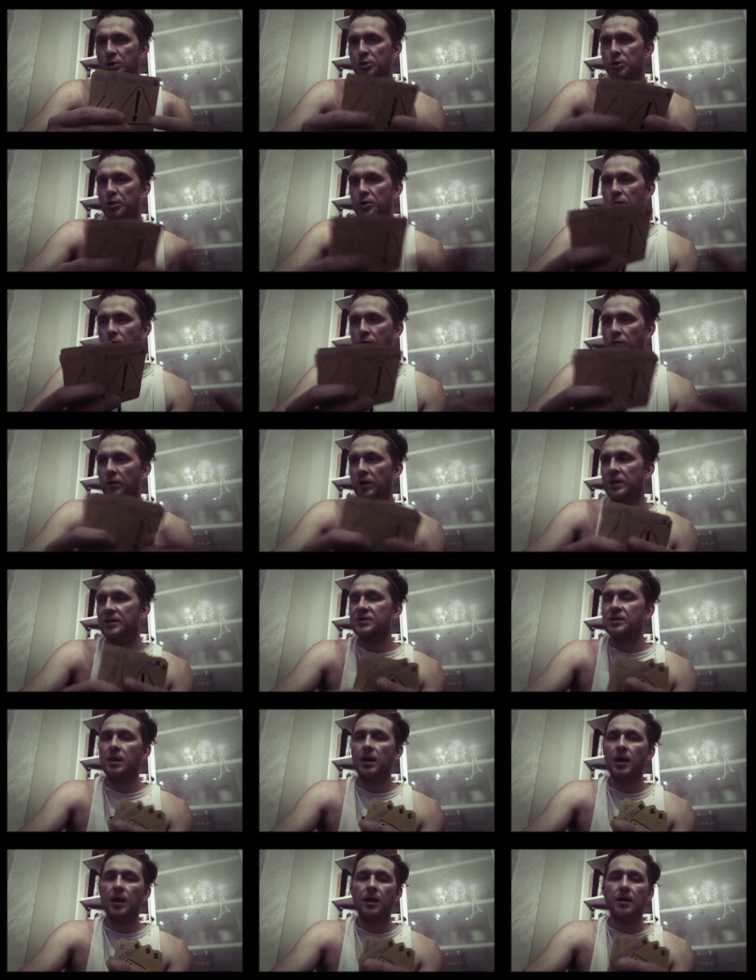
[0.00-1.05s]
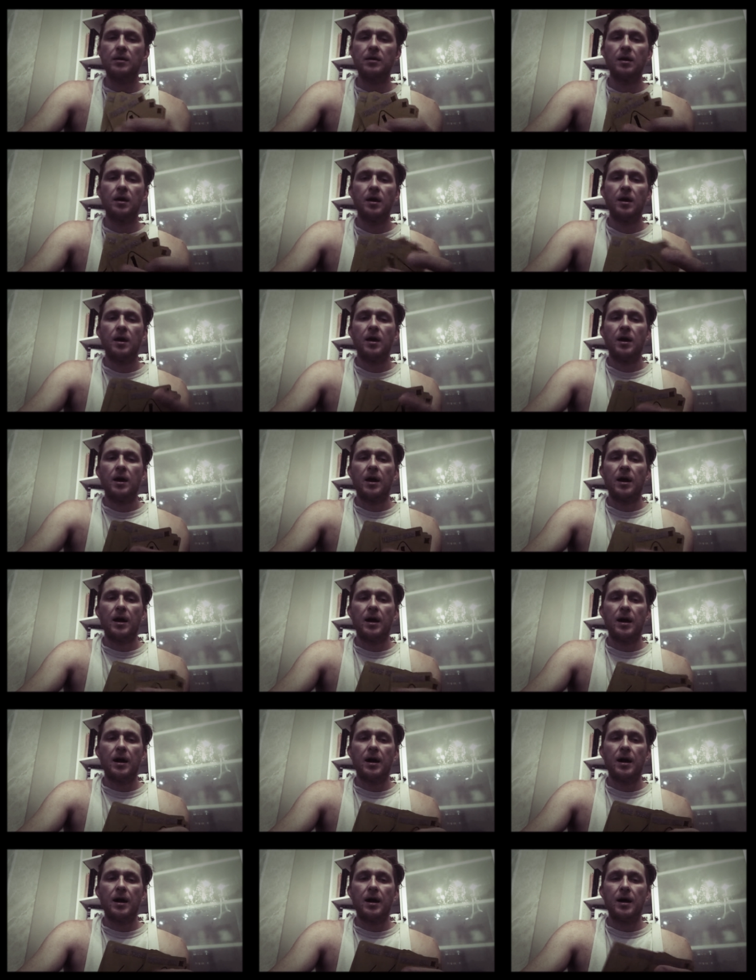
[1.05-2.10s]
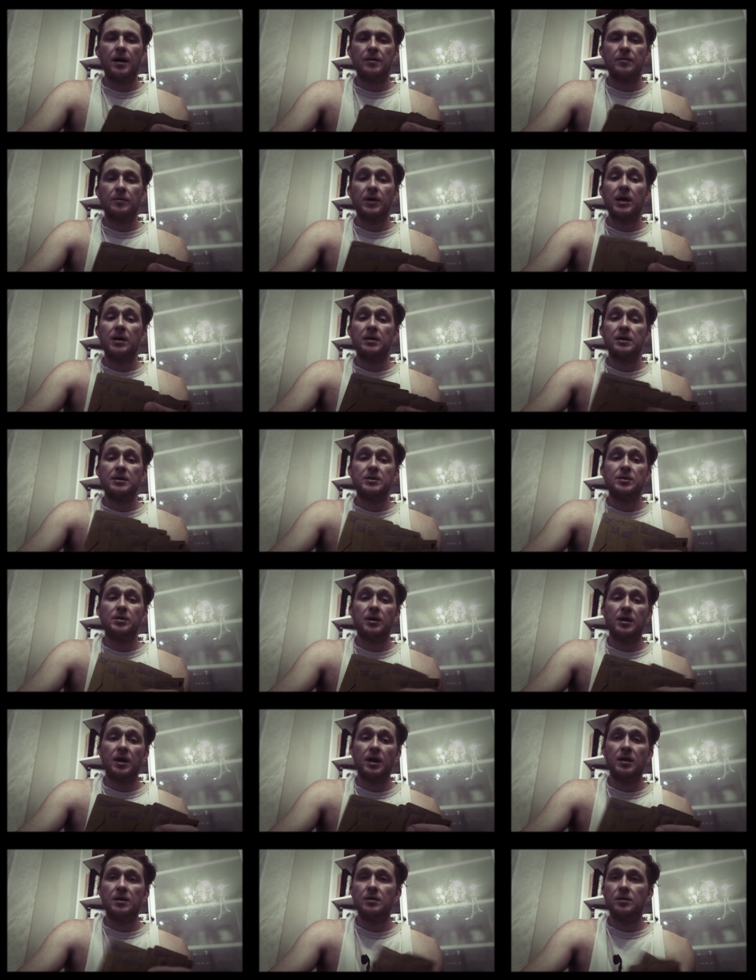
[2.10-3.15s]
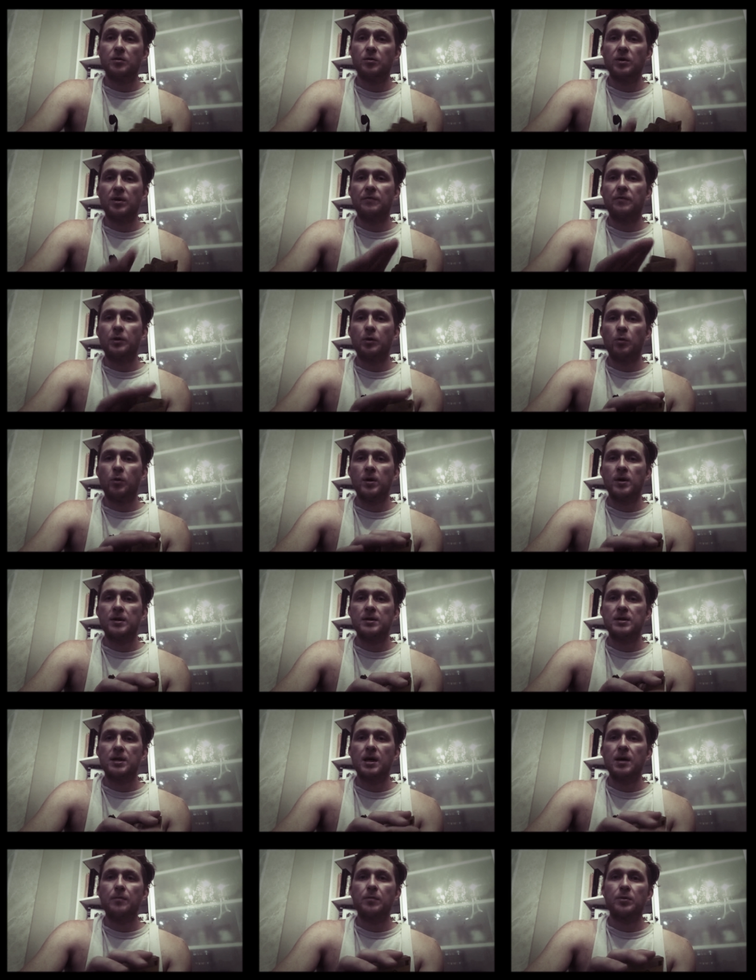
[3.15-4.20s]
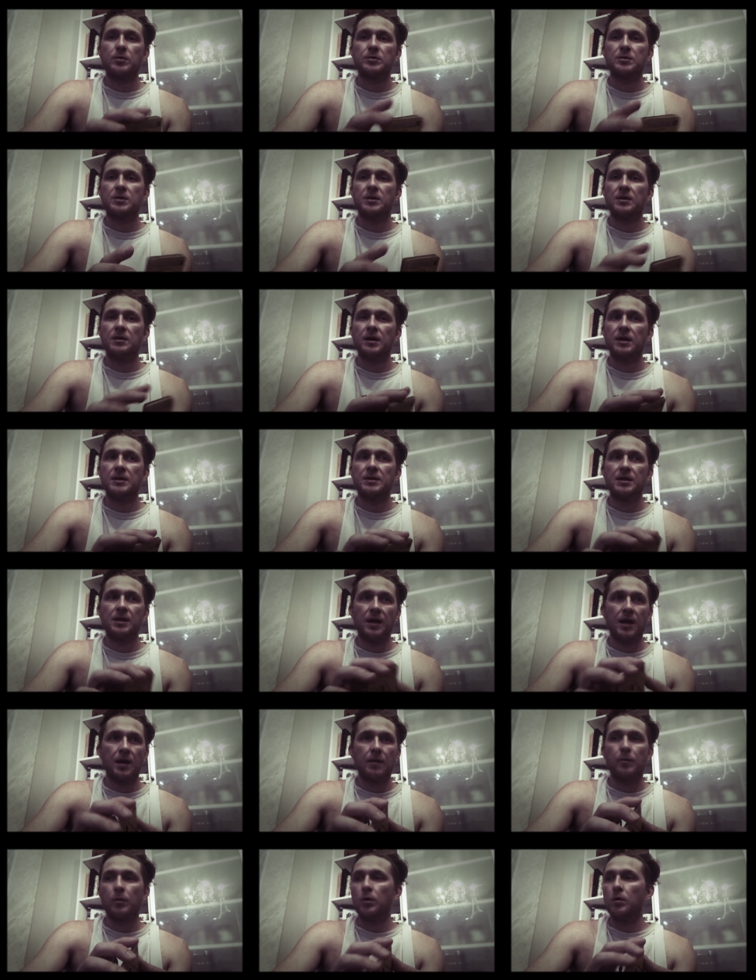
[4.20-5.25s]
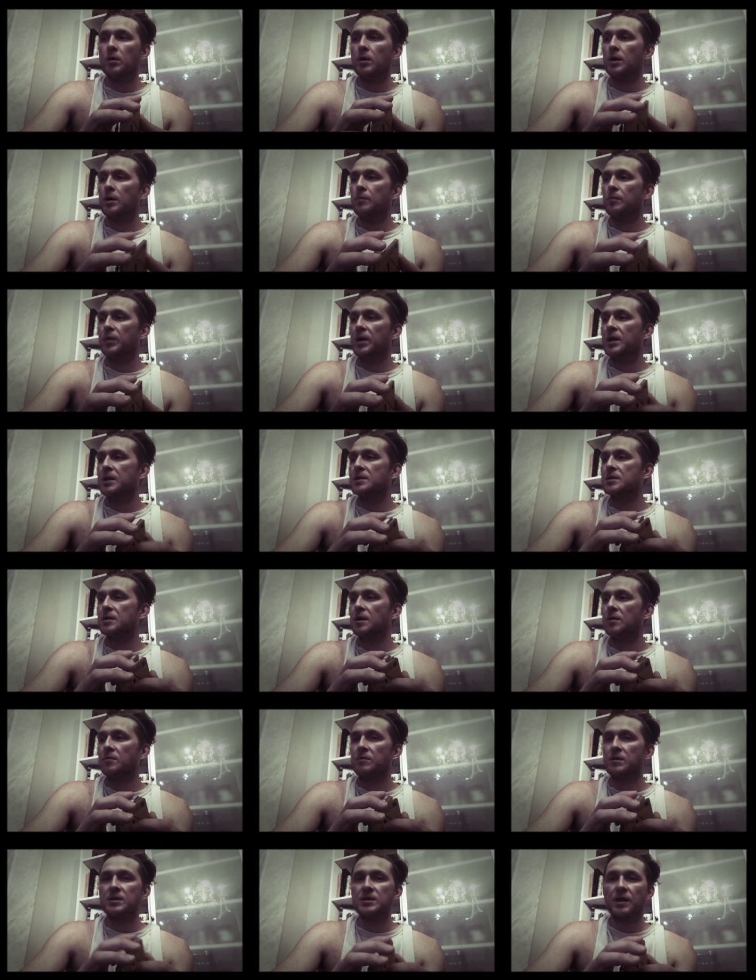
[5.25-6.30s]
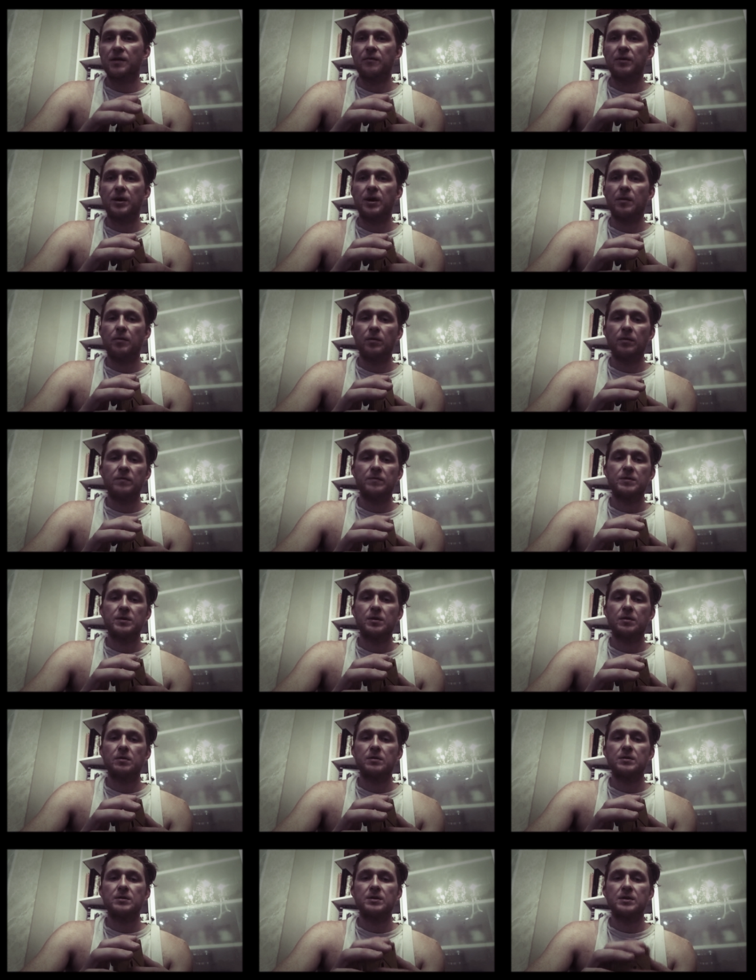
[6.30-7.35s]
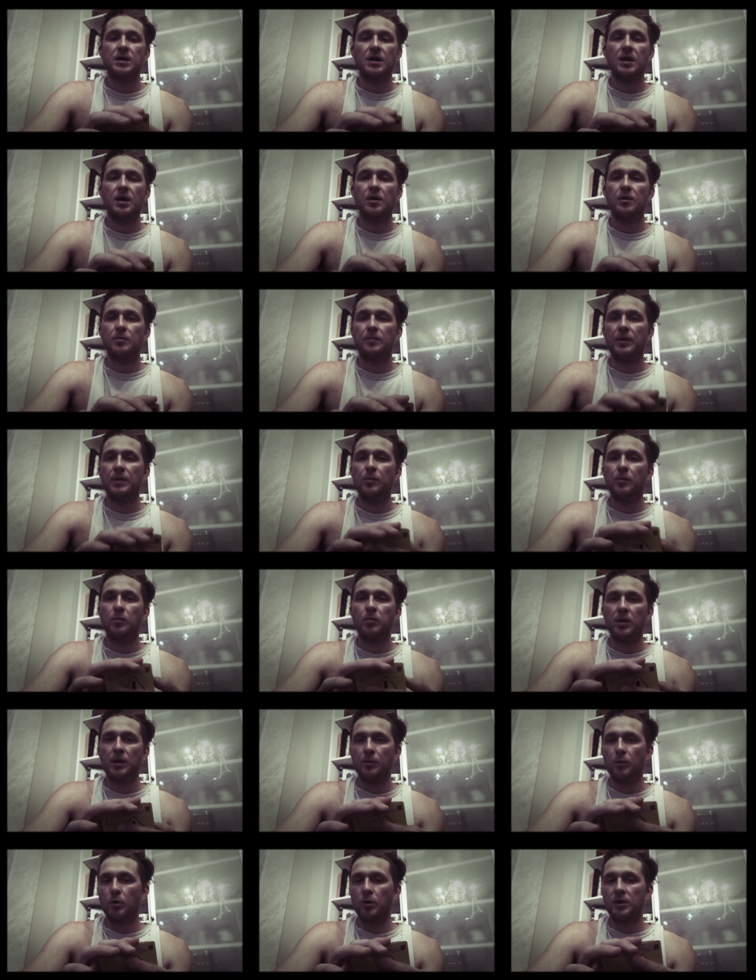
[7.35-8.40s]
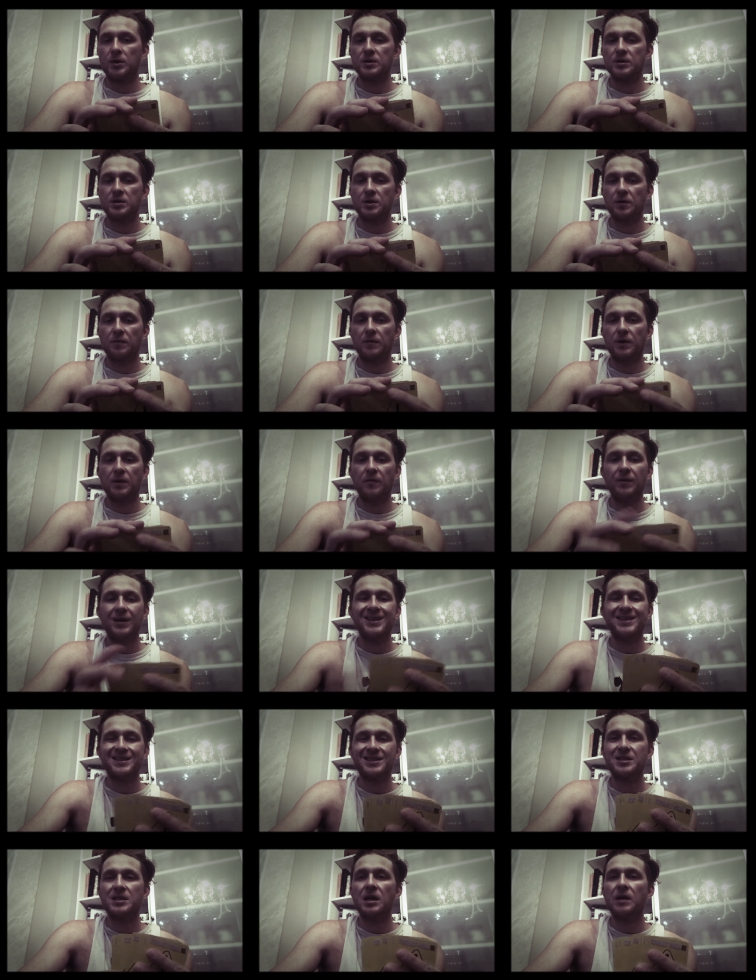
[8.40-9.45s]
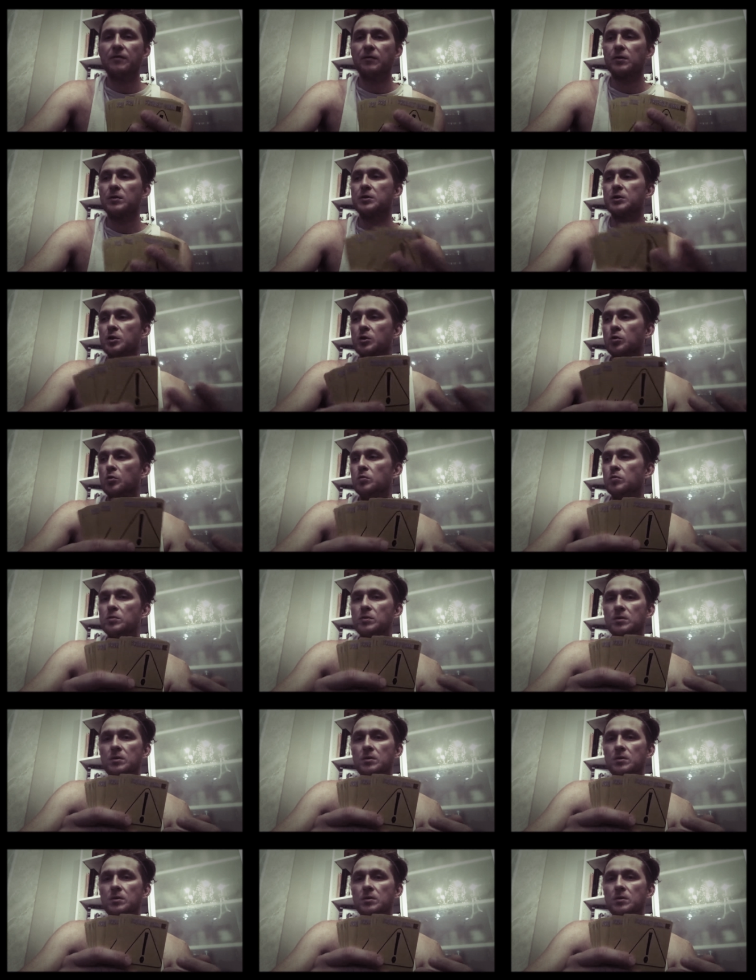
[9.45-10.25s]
should you risk? And the reality is you can kind of do it whenever you want. I personally like to gamble a good bit, and I'll risk every couple of turns. Other people play more conservative, and it's safer to